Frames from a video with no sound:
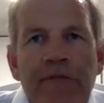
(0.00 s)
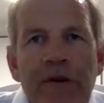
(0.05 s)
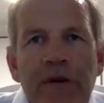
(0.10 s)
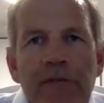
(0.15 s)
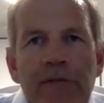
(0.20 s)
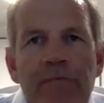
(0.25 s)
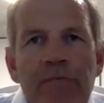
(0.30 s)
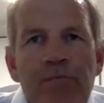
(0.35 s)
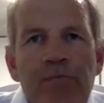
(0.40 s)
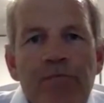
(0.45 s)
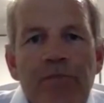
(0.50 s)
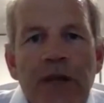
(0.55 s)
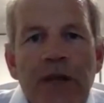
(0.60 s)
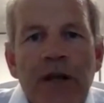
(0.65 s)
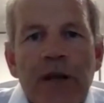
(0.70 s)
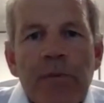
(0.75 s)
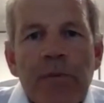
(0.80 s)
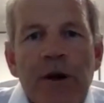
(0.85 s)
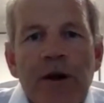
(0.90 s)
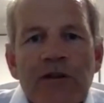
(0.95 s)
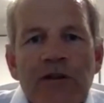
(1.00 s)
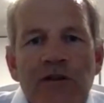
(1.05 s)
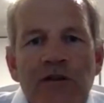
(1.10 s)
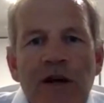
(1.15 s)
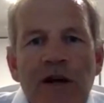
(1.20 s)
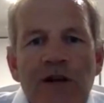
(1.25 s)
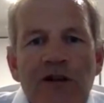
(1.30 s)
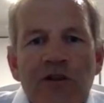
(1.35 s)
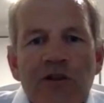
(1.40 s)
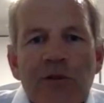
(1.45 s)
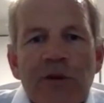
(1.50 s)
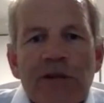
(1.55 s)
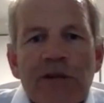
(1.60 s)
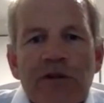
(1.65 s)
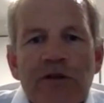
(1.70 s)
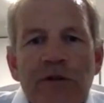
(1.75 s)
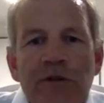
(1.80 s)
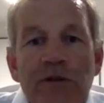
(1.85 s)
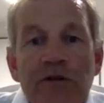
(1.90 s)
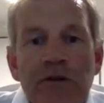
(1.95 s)
for both sides to
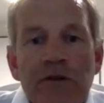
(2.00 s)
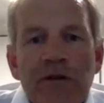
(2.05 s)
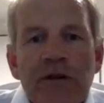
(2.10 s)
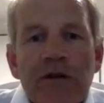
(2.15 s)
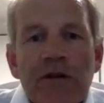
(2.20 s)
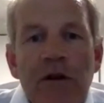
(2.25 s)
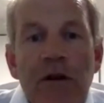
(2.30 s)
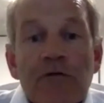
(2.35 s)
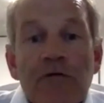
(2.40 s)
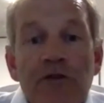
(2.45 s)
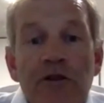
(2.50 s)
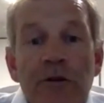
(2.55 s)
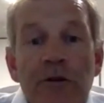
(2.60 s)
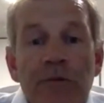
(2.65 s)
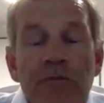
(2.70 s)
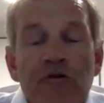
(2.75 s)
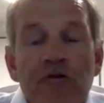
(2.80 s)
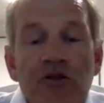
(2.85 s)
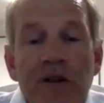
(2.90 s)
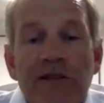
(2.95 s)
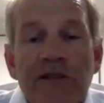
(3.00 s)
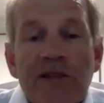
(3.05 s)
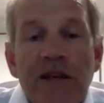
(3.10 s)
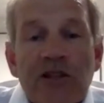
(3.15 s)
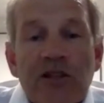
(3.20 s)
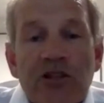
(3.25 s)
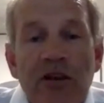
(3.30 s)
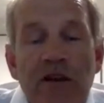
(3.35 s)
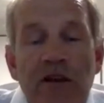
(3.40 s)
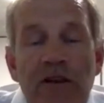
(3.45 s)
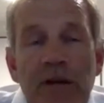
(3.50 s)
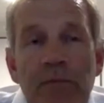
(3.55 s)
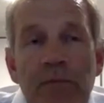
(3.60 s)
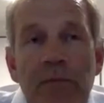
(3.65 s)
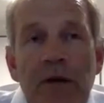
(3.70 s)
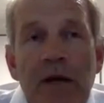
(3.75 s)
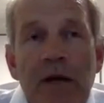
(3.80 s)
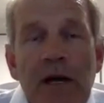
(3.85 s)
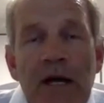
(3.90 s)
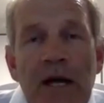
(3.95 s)
enter into a long-term transaction. I
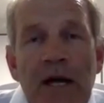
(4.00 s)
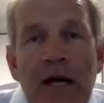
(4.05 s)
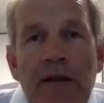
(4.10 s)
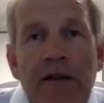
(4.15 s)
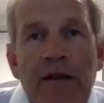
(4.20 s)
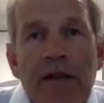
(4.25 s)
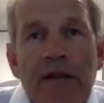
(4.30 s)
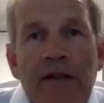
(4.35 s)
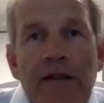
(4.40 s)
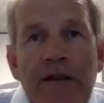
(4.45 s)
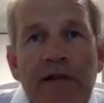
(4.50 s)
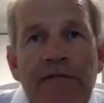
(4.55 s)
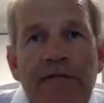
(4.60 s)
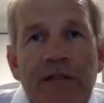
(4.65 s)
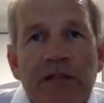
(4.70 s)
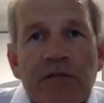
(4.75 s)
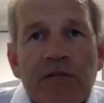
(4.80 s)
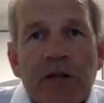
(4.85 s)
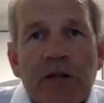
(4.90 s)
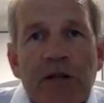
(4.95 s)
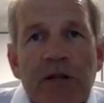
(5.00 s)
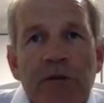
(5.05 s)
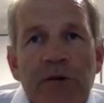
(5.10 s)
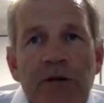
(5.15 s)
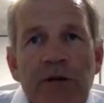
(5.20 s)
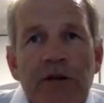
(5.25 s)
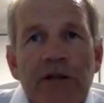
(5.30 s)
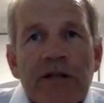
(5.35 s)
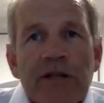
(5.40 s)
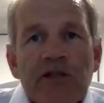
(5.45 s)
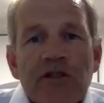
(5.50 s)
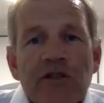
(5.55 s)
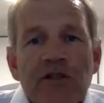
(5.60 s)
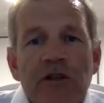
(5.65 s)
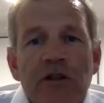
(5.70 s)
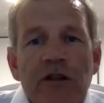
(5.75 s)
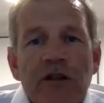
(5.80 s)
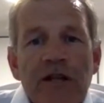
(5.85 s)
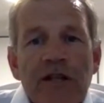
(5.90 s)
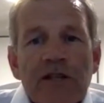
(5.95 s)
think the investment community
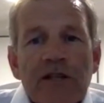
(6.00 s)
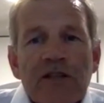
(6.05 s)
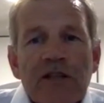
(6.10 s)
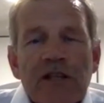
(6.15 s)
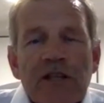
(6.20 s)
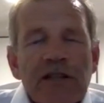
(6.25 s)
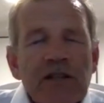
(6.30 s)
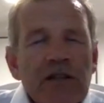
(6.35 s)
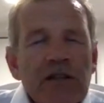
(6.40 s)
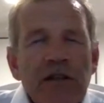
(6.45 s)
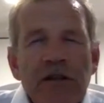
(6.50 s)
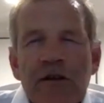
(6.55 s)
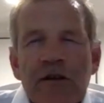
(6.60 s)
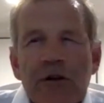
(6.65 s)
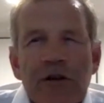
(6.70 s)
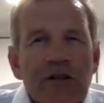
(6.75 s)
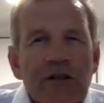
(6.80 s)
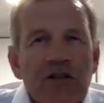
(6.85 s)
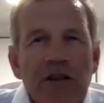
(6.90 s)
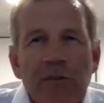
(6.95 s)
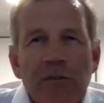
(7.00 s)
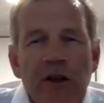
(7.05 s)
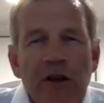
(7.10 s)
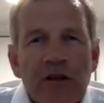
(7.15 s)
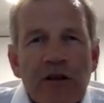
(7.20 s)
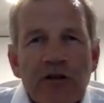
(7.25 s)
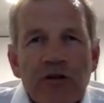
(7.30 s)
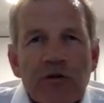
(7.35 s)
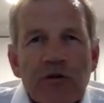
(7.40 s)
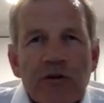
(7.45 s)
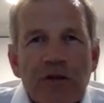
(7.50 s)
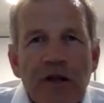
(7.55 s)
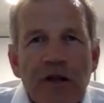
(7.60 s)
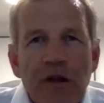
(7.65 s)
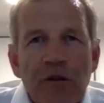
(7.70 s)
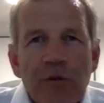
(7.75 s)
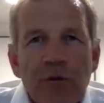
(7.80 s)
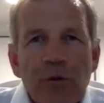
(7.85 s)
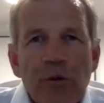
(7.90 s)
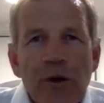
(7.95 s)
certainly sees, and you look at some of those
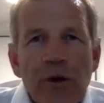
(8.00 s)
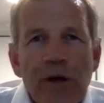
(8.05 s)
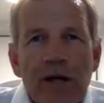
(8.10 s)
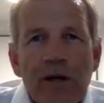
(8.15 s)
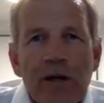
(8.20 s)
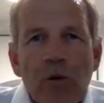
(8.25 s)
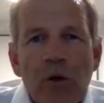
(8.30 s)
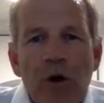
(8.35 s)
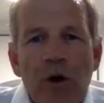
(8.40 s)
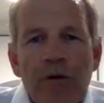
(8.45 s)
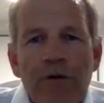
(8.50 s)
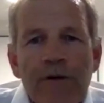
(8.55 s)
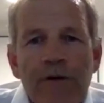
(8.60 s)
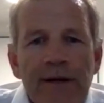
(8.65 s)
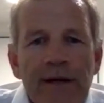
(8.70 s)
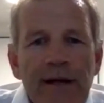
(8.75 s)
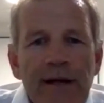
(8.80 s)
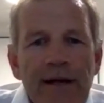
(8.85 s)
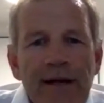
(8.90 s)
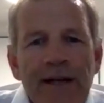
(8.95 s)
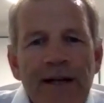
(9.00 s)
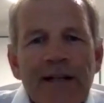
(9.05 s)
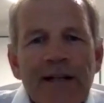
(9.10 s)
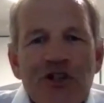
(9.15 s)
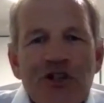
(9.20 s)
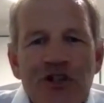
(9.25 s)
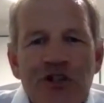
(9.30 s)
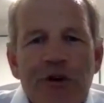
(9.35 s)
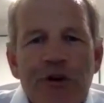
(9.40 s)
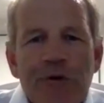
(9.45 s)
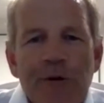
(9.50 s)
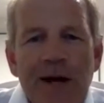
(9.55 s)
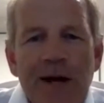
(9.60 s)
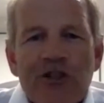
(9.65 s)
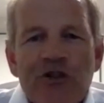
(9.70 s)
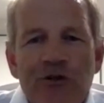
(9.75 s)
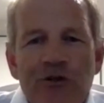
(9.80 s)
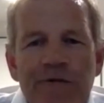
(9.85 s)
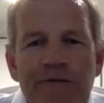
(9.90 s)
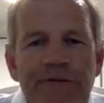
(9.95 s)
really wealthy
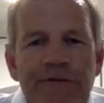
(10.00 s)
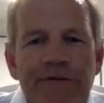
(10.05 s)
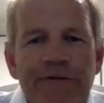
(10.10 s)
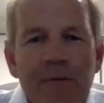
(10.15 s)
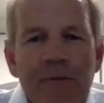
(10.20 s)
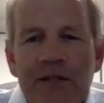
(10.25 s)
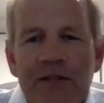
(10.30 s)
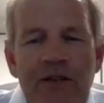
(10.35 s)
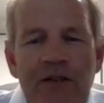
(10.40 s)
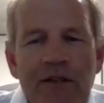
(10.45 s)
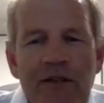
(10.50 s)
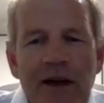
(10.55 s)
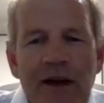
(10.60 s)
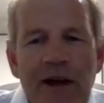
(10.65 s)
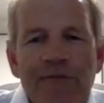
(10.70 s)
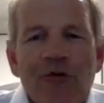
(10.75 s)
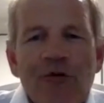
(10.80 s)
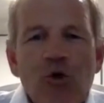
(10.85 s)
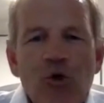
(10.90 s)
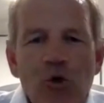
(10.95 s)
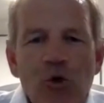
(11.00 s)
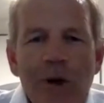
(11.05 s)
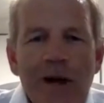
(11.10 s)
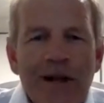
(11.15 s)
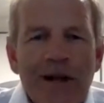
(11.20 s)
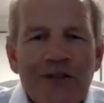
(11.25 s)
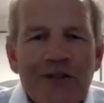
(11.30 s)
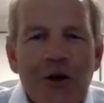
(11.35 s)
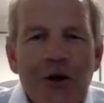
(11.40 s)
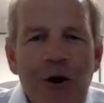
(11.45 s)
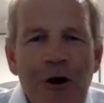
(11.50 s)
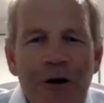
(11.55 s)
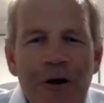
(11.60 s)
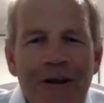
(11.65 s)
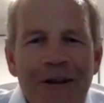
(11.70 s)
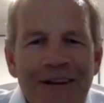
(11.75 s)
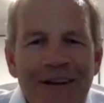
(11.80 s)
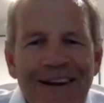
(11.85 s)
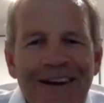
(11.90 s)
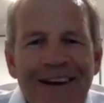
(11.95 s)
intergenerational families, they have always
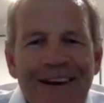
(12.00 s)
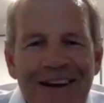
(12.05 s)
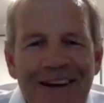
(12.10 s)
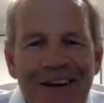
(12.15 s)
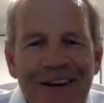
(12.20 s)
got